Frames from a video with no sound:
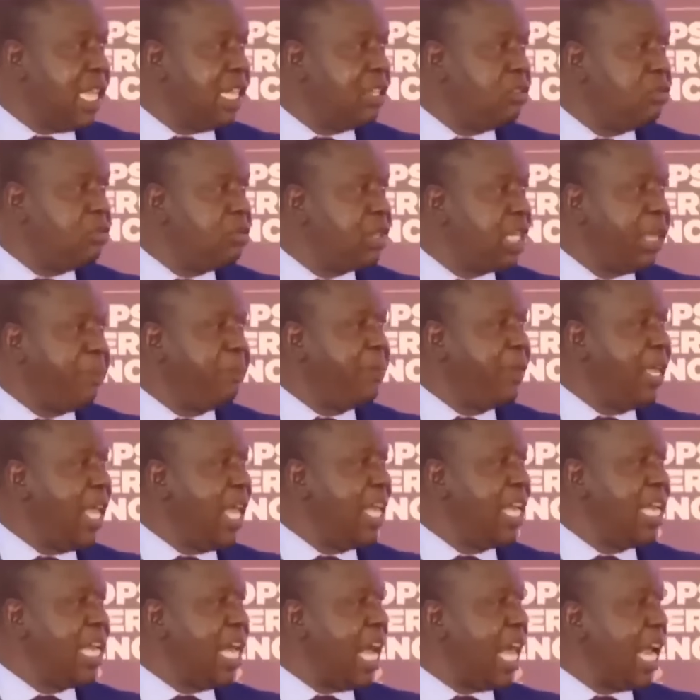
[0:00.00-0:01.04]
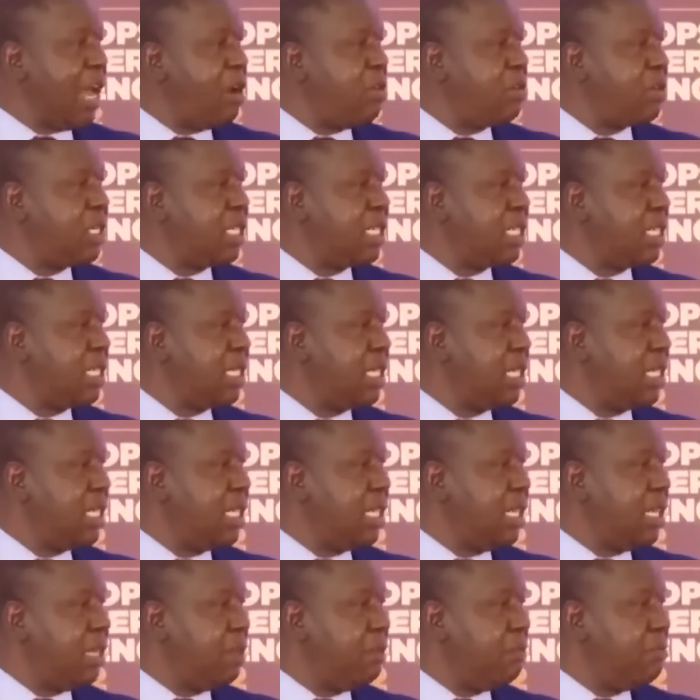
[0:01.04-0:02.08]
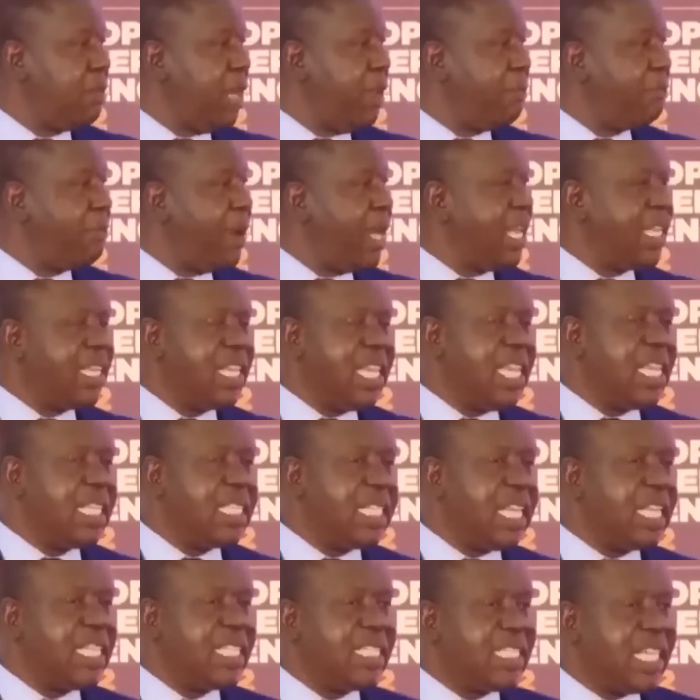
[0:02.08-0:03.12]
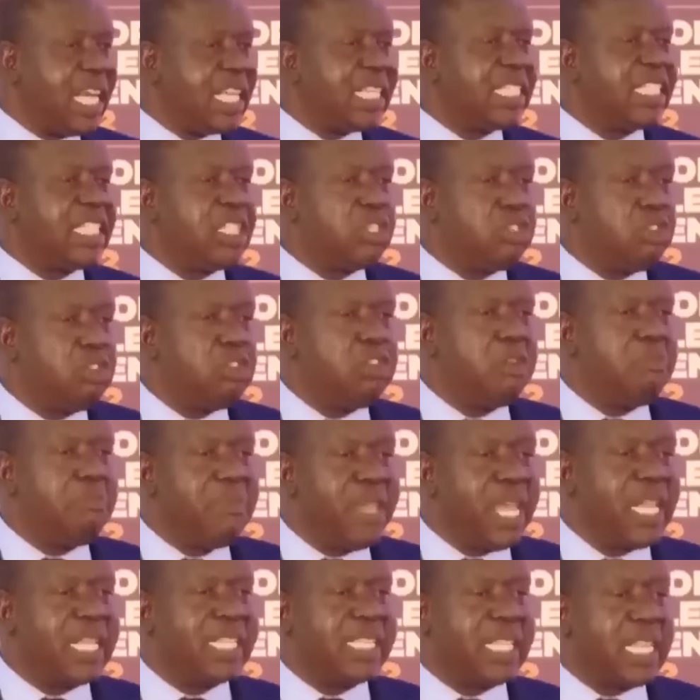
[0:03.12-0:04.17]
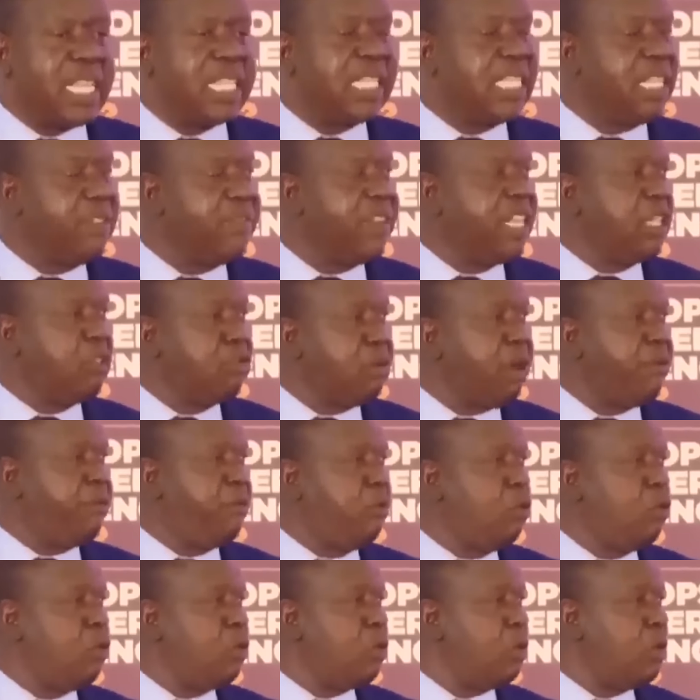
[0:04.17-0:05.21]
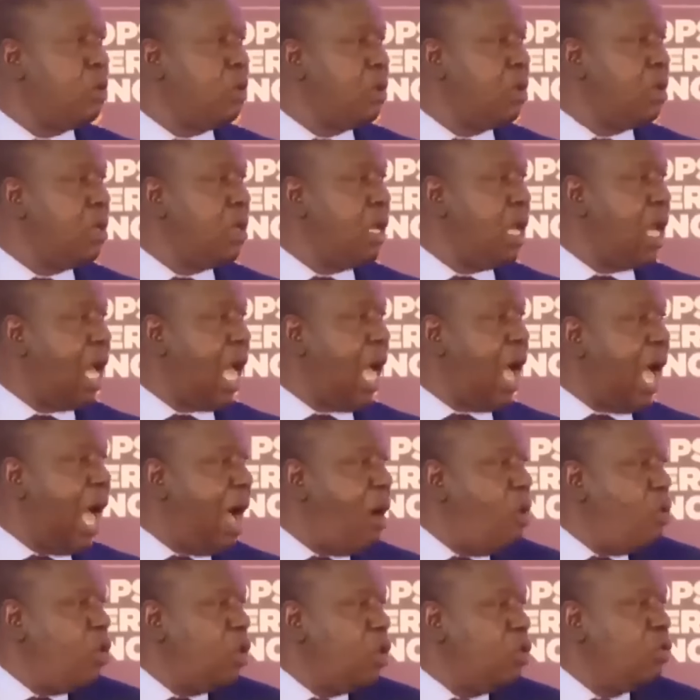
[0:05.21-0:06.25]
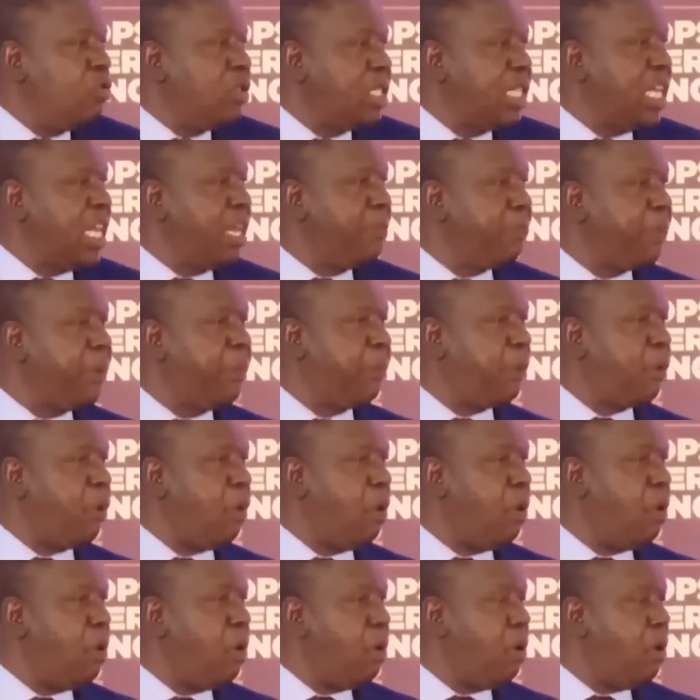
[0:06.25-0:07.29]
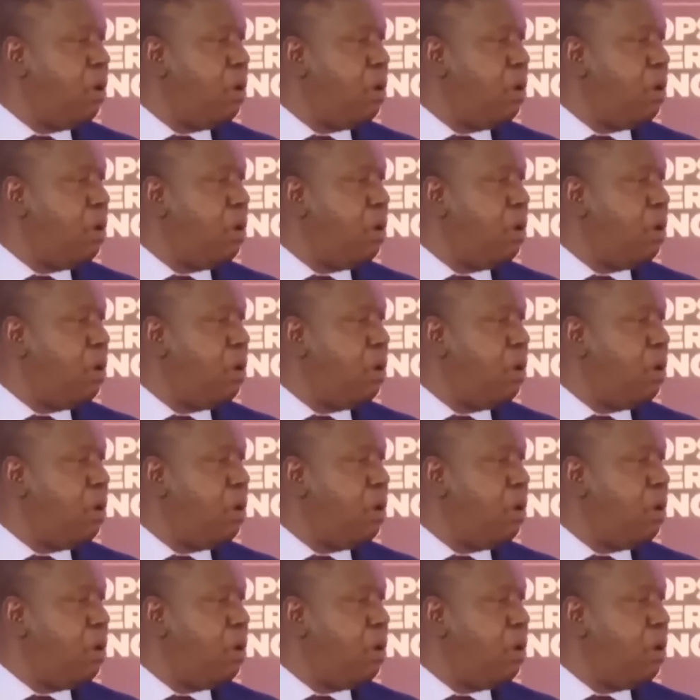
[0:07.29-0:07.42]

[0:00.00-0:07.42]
that you keep hearing around. But things that just don't make sense even to a fool. How will you tell people?